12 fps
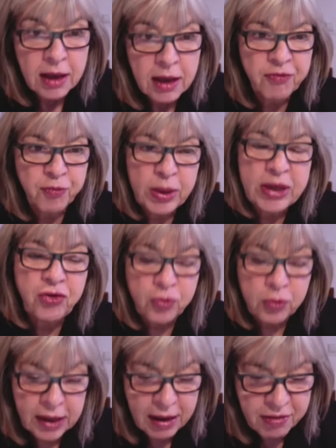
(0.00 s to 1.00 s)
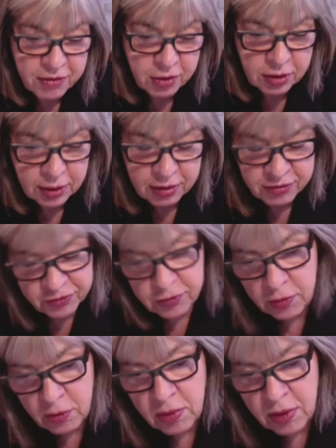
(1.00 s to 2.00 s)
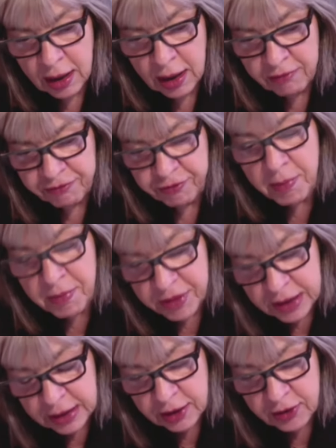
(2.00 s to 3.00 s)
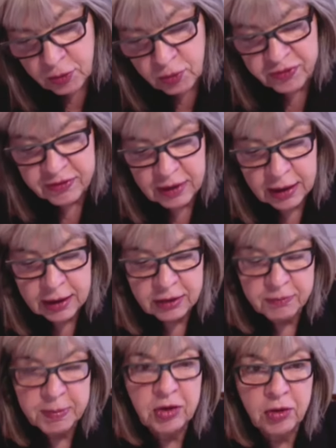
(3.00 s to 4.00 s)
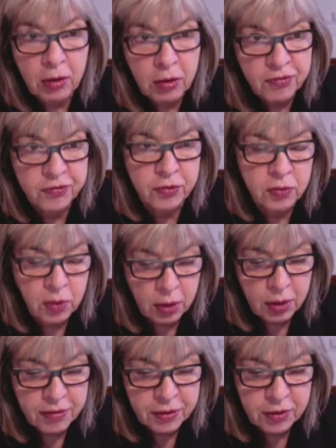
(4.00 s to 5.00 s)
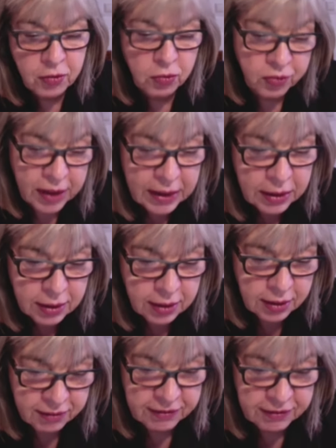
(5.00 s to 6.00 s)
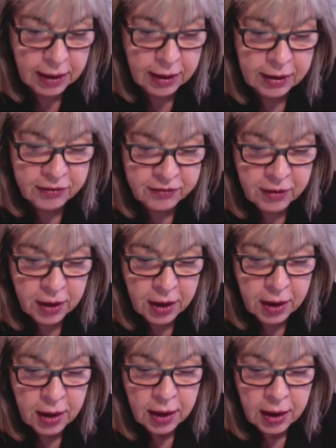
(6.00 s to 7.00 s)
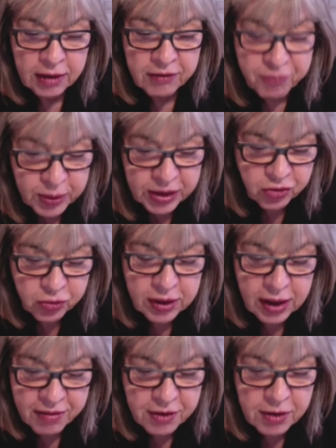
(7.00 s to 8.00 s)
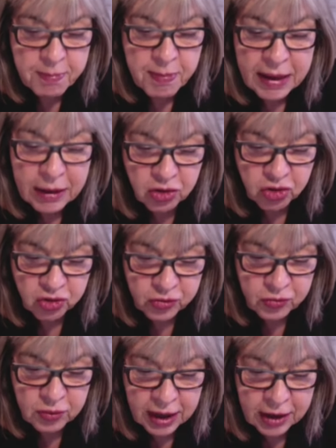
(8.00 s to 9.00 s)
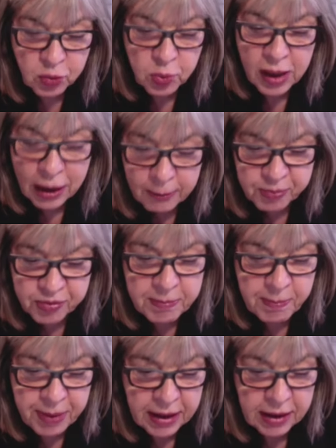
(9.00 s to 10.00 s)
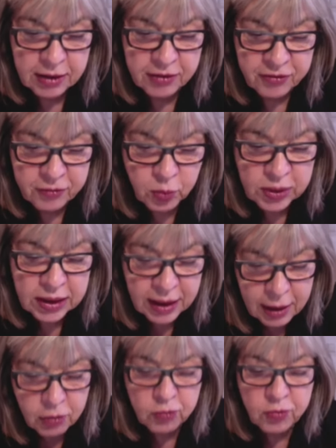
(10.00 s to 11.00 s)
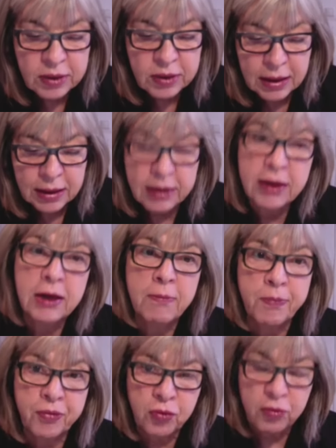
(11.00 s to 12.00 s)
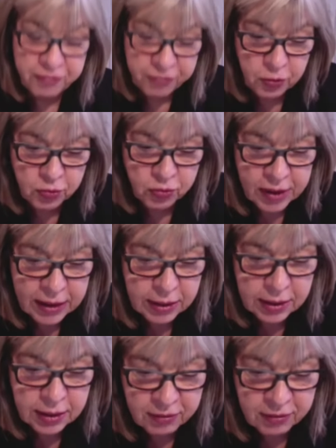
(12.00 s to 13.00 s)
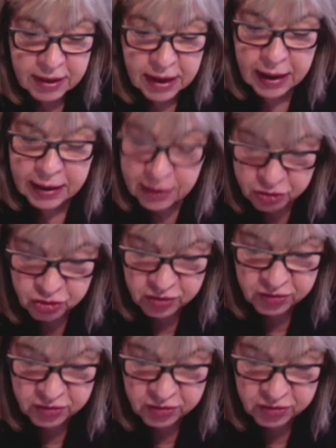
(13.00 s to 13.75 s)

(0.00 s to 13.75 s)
If we together, so from the EU side, but also on the Ukrainian side, if we together manage to get well prepared, we can really improve Ukrainian energy